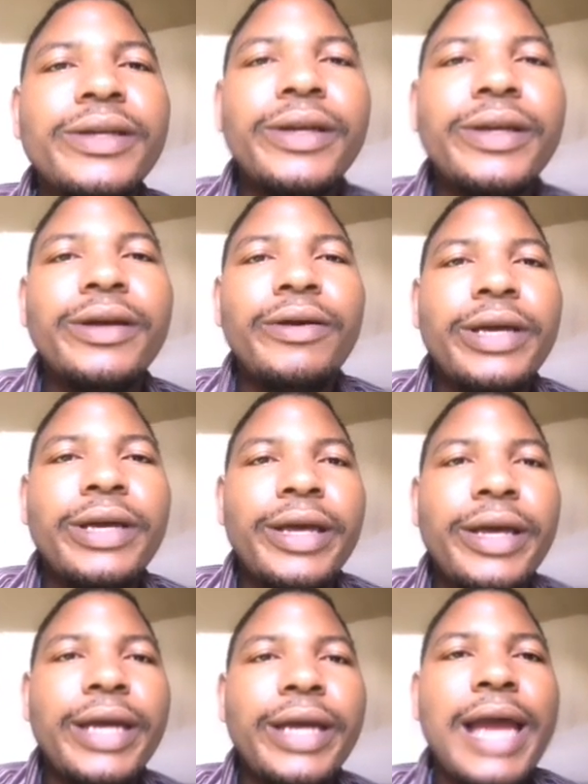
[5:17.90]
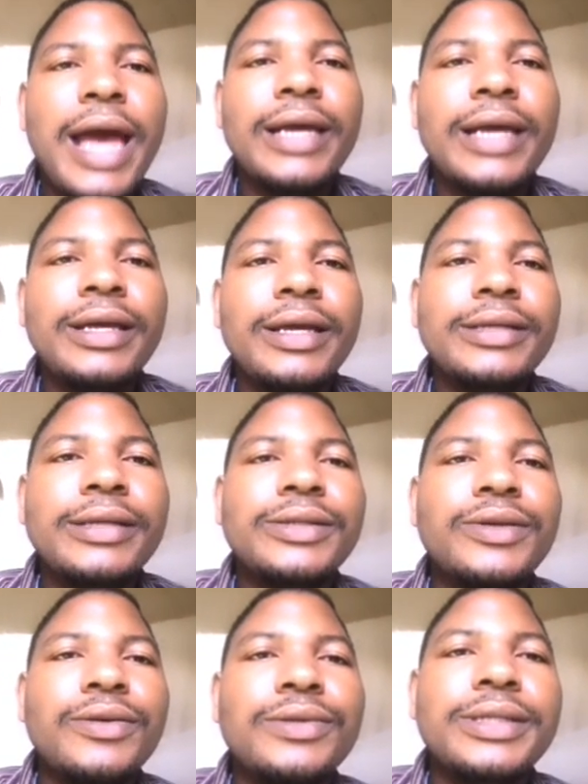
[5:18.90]
Okay, a die is
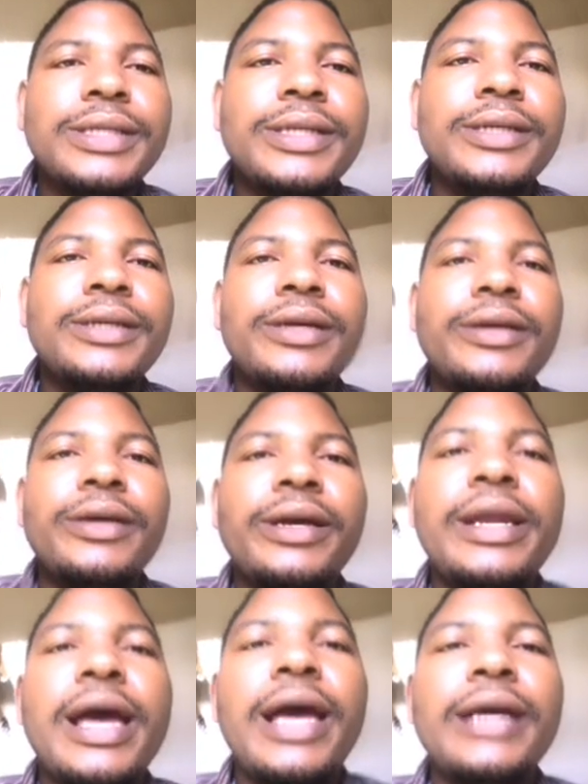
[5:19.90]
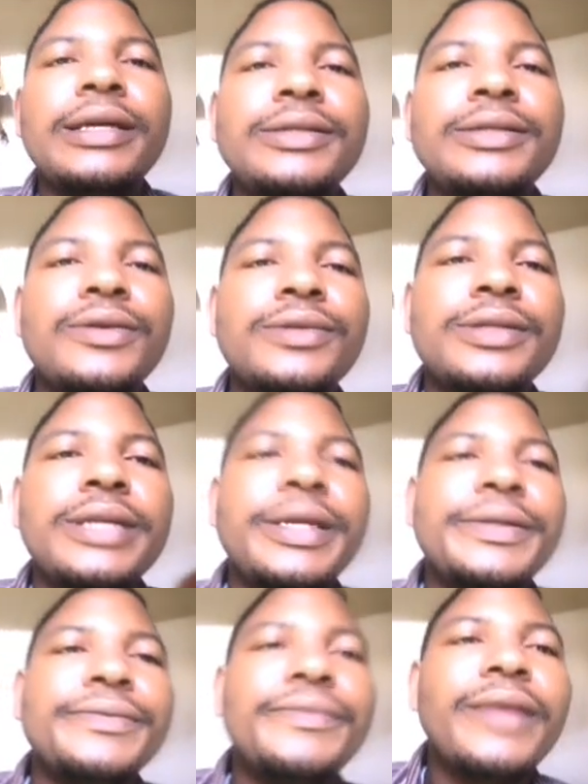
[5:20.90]
tossed. A die is tossed,
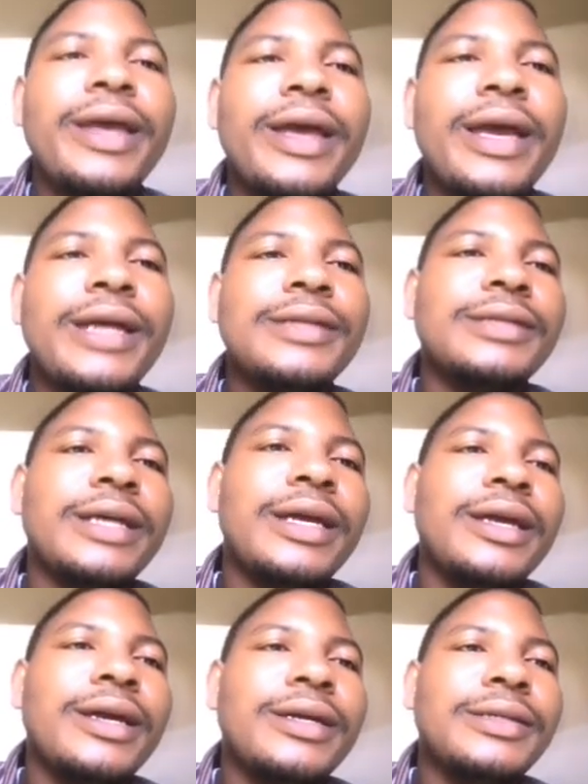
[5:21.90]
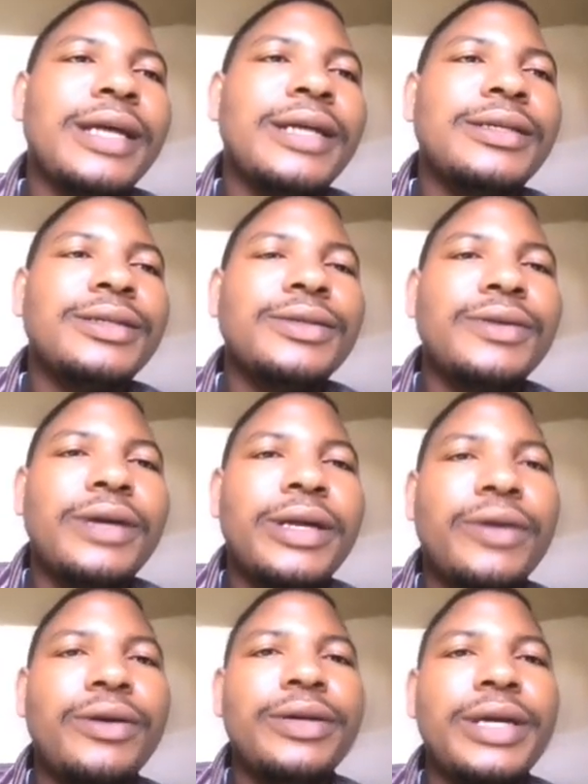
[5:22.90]
and the results were
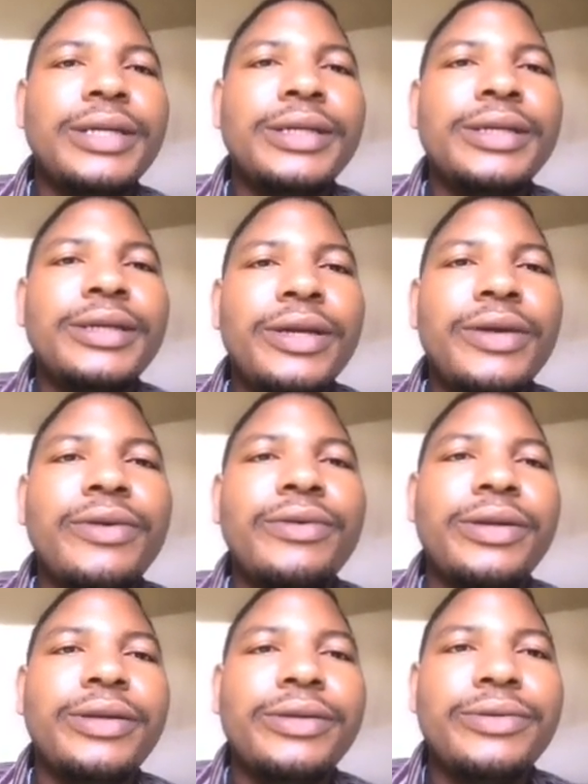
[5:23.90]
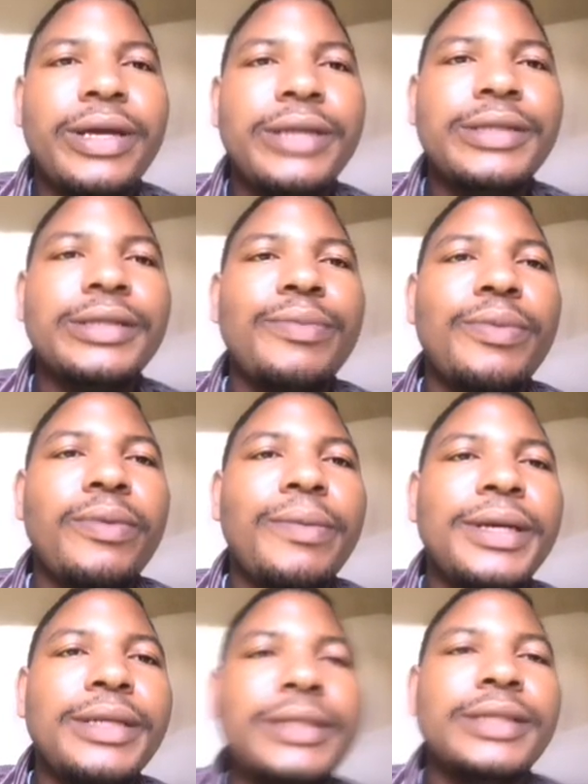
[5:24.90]
recorded. We write the probability
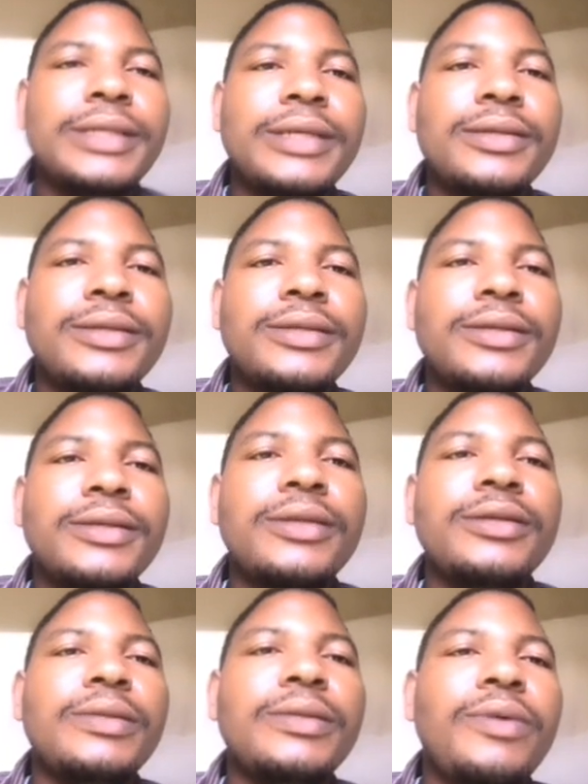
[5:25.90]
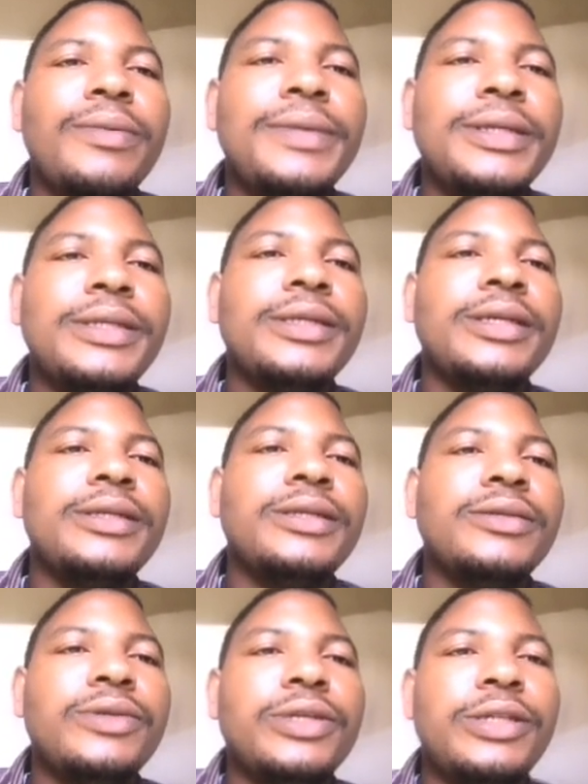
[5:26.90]
set, which
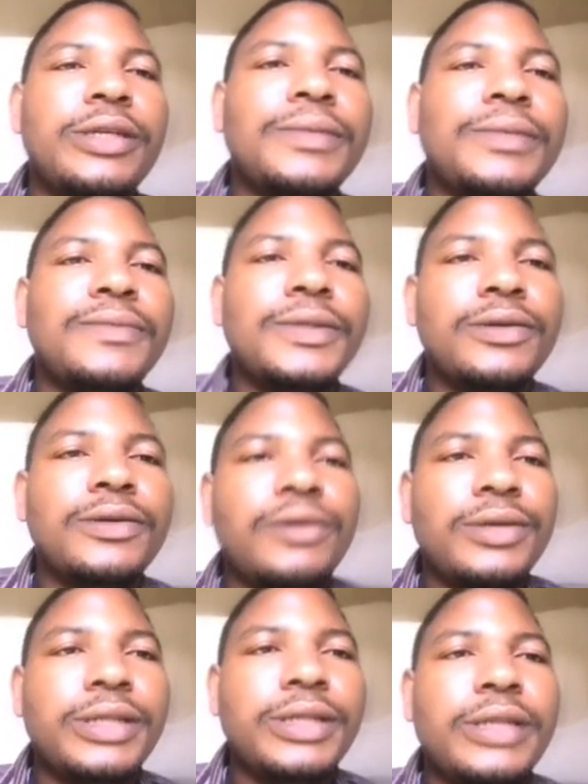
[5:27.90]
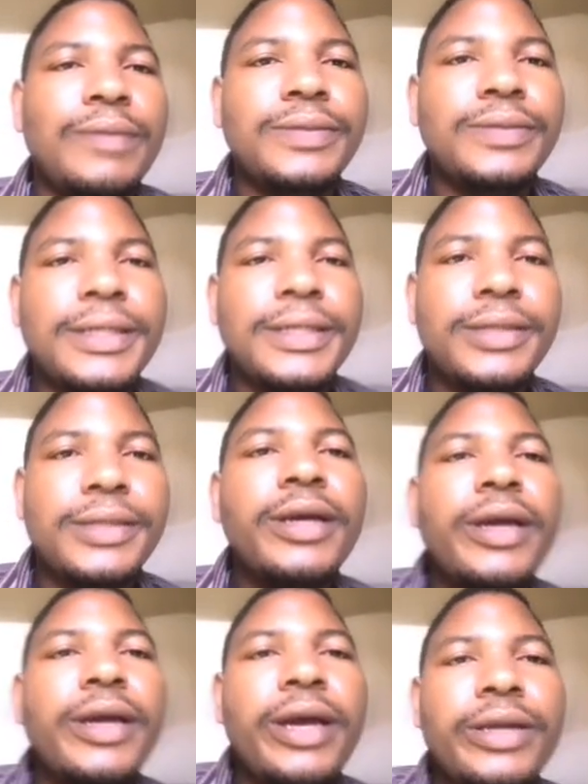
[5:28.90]
is sometimes called the sample space,
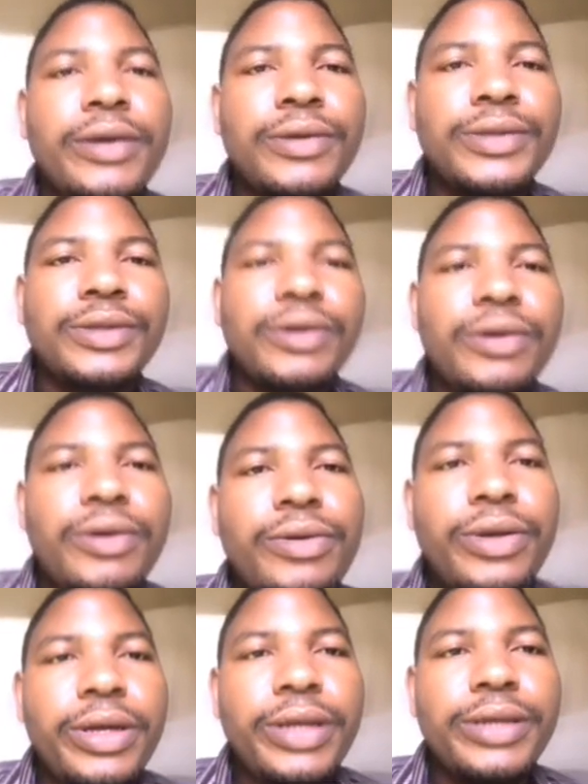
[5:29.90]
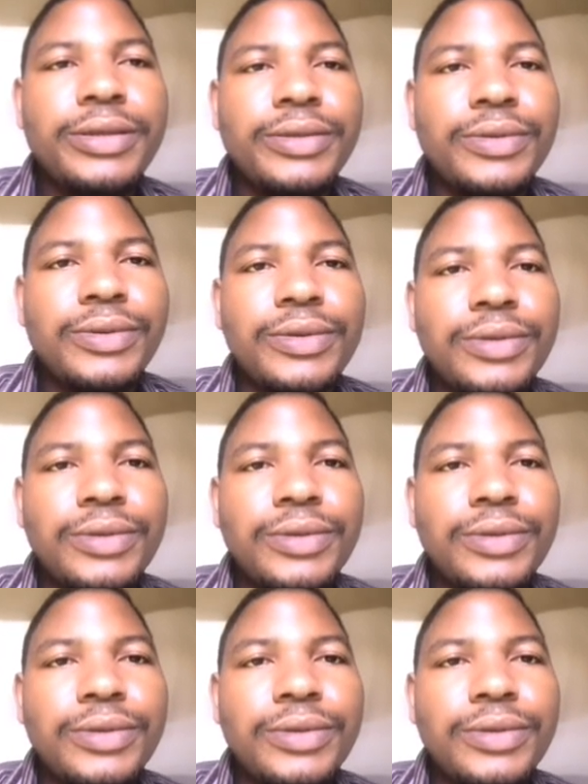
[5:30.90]
and also we need to